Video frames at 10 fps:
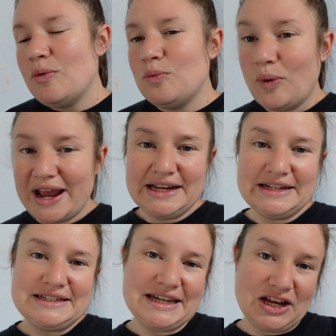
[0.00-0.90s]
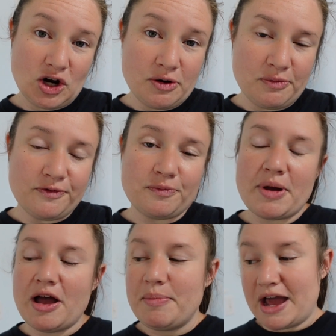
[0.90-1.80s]
waiting to hear
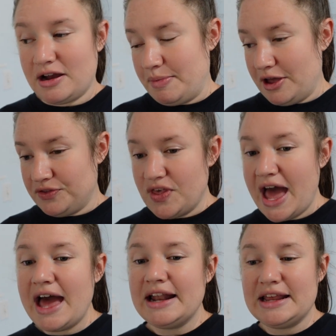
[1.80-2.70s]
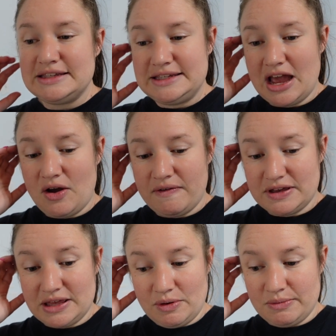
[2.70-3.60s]
back about that and see how
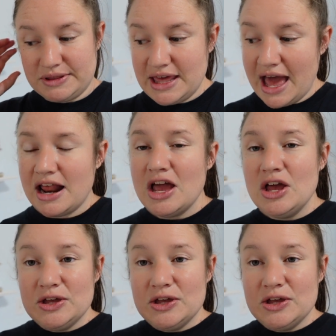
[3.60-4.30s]
everything went with that.